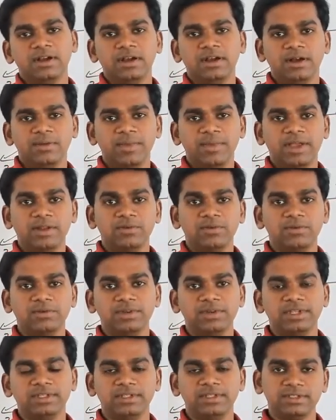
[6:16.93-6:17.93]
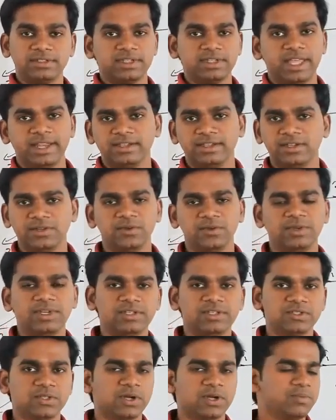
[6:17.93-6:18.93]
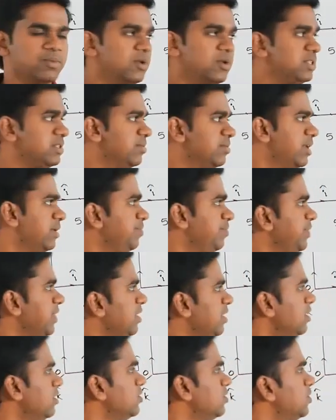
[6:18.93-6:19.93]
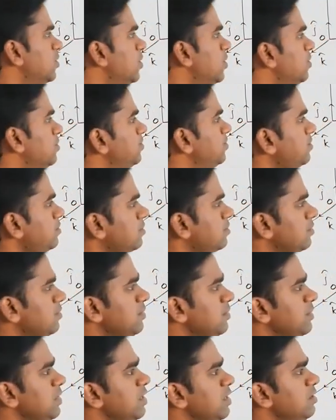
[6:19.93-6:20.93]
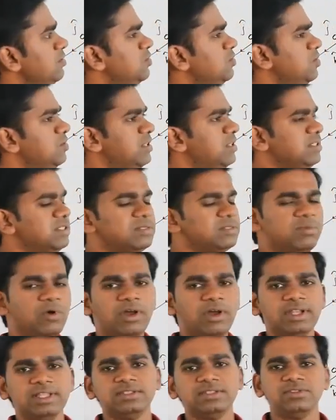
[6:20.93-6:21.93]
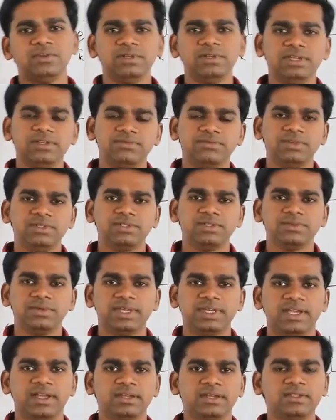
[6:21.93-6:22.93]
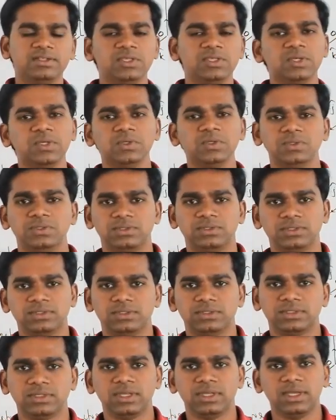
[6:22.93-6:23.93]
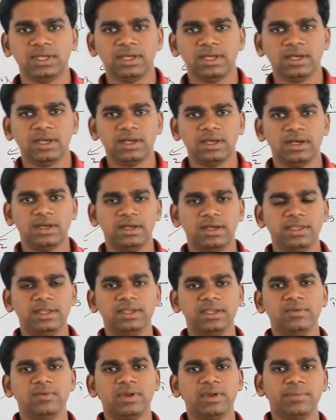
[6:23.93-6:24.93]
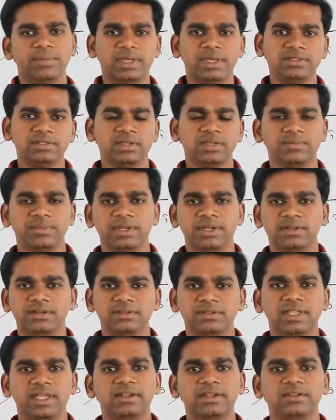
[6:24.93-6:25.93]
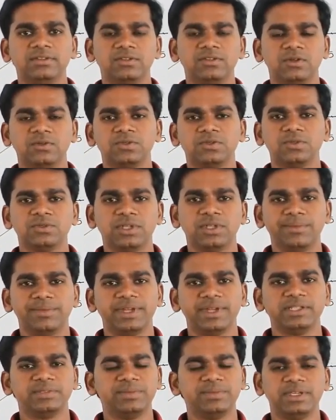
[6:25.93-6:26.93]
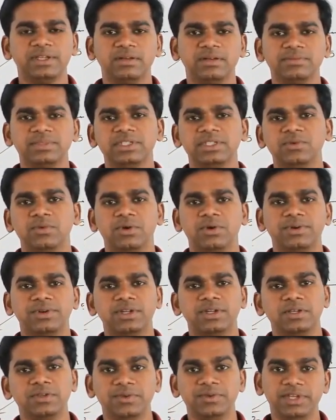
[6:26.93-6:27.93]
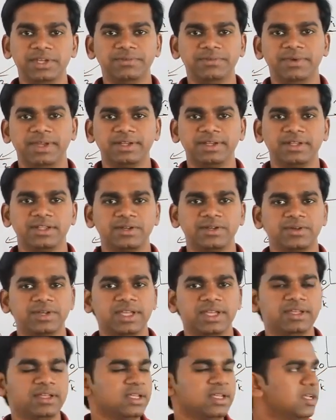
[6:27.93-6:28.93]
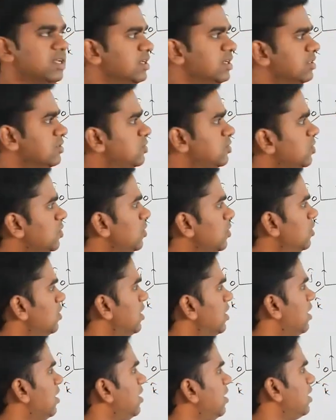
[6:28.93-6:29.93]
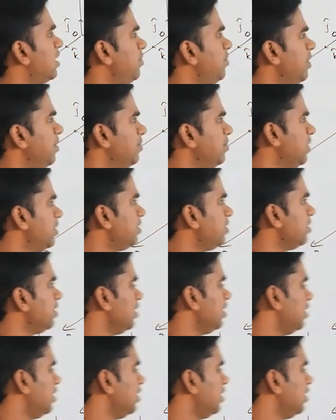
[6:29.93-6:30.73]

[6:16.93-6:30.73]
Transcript: Bangalore in this direction. No, it is not possible. So the smallest unit which we can use in your measurement, that is also sometimes becomes the unit vector. Okay, so remember,